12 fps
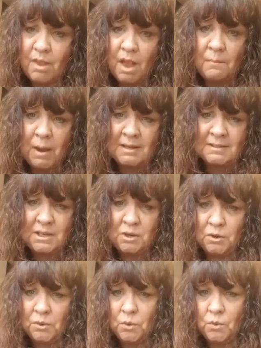passing
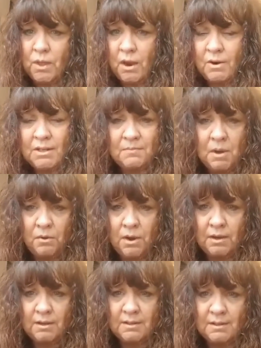on all their
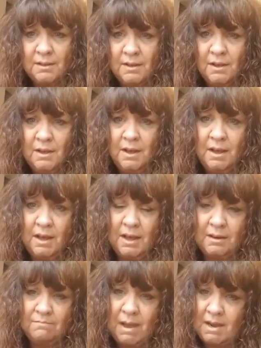experience
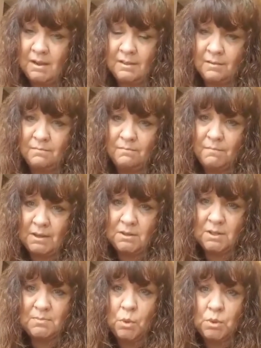and making them better
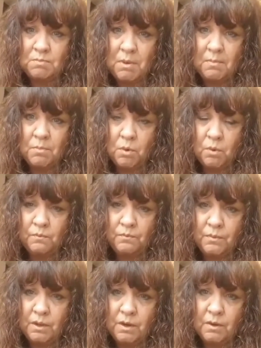sports people,
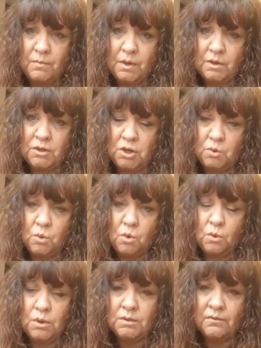you know, because you were
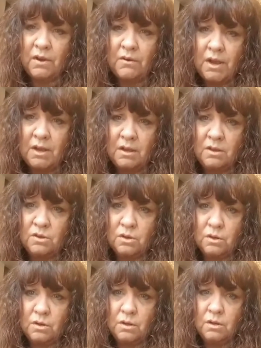always a very
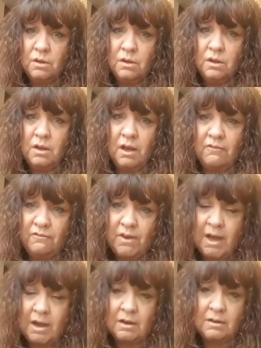good and
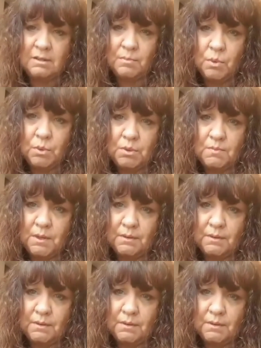fair sportsman.